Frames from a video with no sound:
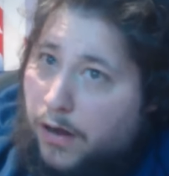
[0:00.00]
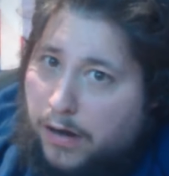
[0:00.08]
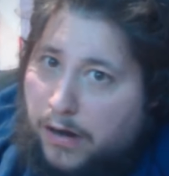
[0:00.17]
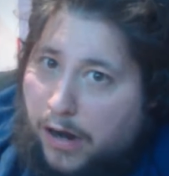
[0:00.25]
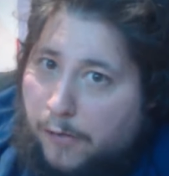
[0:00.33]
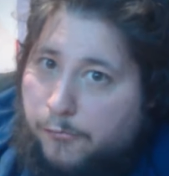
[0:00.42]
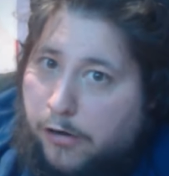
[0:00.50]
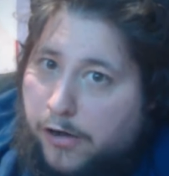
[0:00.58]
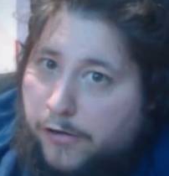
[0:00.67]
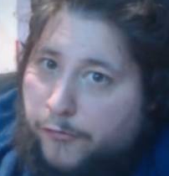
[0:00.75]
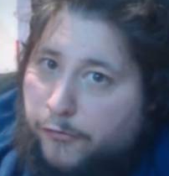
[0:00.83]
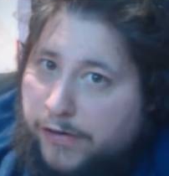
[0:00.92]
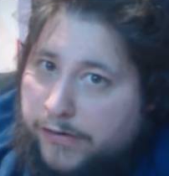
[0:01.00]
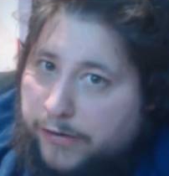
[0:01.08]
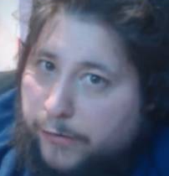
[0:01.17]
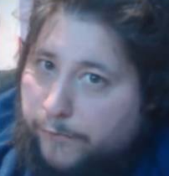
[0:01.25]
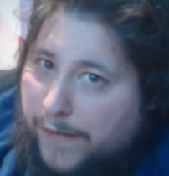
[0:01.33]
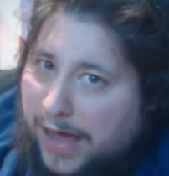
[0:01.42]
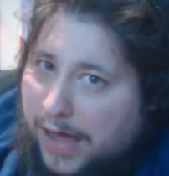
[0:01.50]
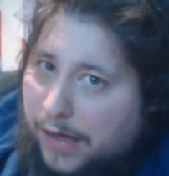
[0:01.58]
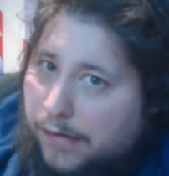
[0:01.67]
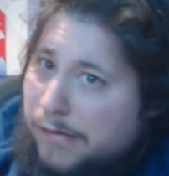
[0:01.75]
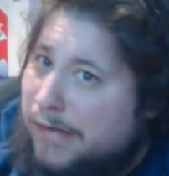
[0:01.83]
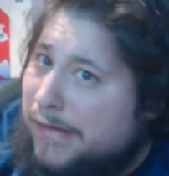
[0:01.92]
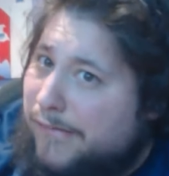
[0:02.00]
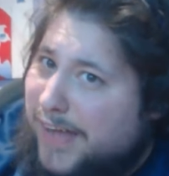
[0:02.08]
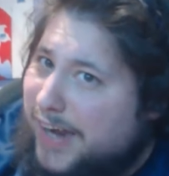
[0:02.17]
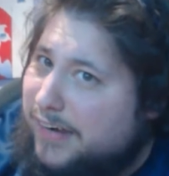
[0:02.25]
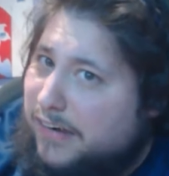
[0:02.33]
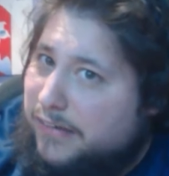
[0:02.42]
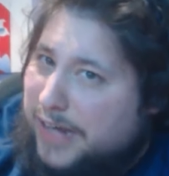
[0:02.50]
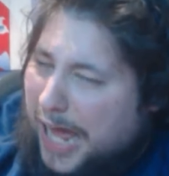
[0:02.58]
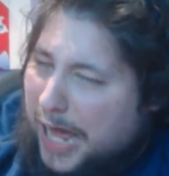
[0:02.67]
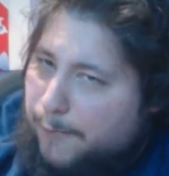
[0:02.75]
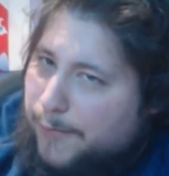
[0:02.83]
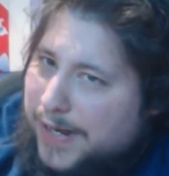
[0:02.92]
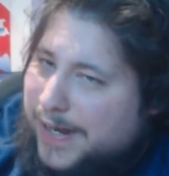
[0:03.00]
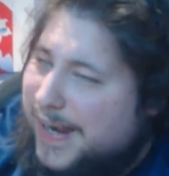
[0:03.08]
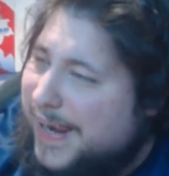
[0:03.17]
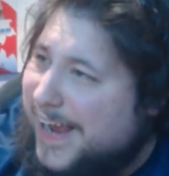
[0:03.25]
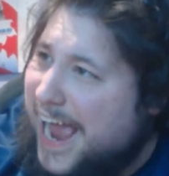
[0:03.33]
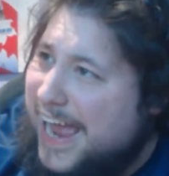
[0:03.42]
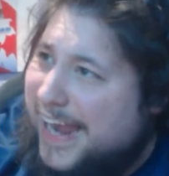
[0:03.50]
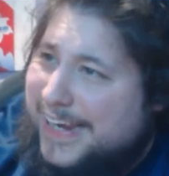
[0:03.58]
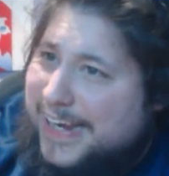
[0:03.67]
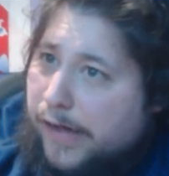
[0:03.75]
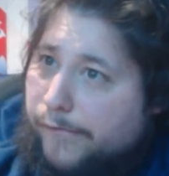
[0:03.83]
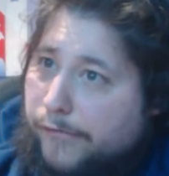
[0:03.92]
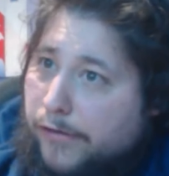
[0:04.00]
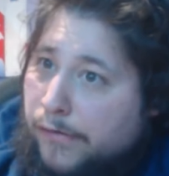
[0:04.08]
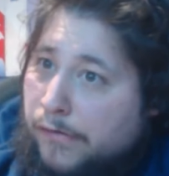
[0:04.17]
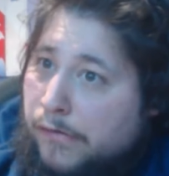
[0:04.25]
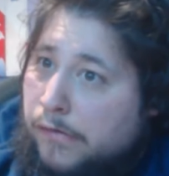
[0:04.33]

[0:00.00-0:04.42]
club rivalries and all that. That doesn't happen in any other